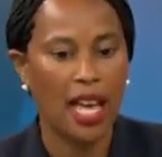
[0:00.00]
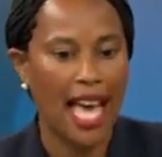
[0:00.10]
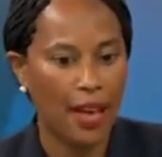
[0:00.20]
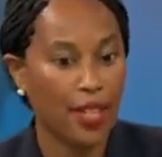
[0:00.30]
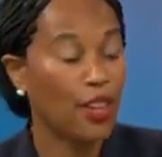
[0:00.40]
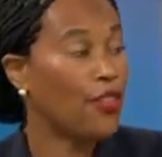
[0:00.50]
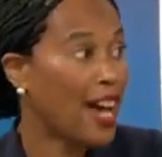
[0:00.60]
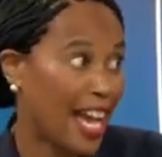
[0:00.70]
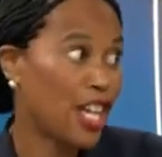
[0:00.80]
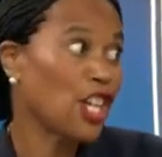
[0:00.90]
having a
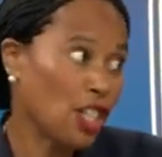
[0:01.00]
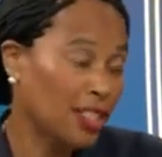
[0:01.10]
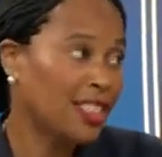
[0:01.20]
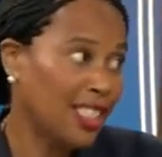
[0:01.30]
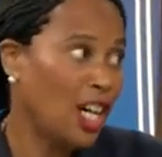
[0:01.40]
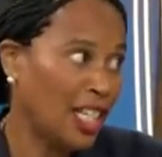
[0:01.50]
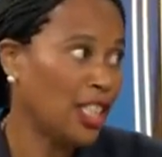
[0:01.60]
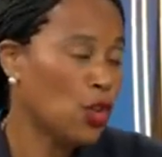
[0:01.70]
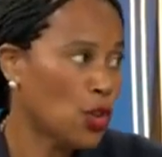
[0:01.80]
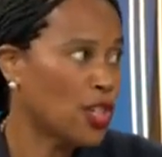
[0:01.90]
fire on the
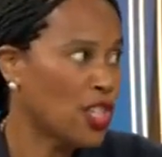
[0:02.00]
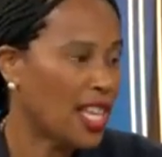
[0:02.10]
Orange